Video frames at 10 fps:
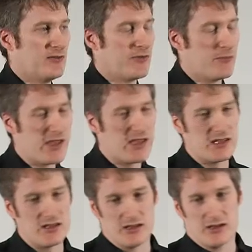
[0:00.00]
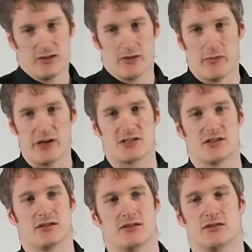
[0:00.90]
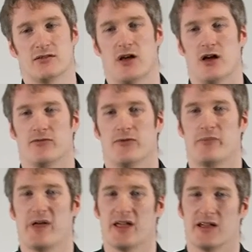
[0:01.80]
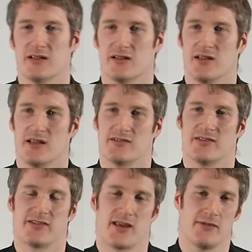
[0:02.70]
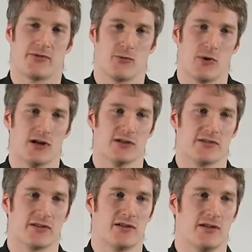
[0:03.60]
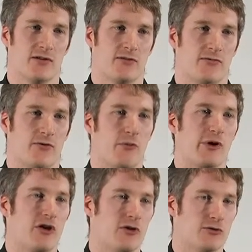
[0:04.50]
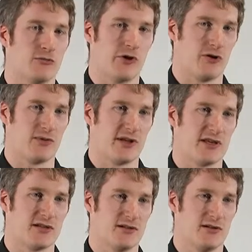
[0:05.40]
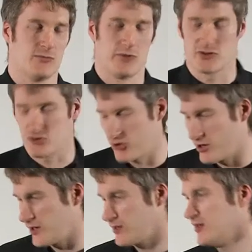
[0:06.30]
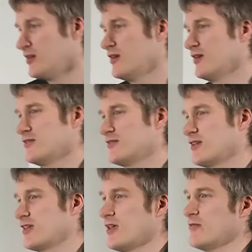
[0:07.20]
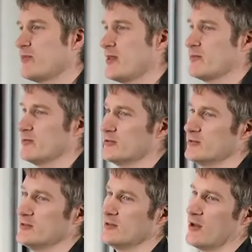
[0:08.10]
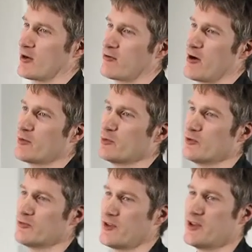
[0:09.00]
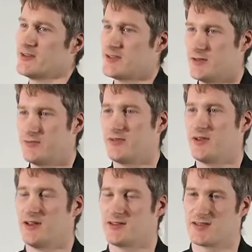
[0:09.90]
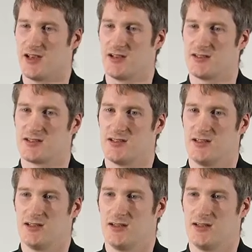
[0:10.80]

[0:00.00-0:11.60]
For me, the mission uh, for Bing is to save the world from a Google monopoly. We're trying to give people a credible alternative in search.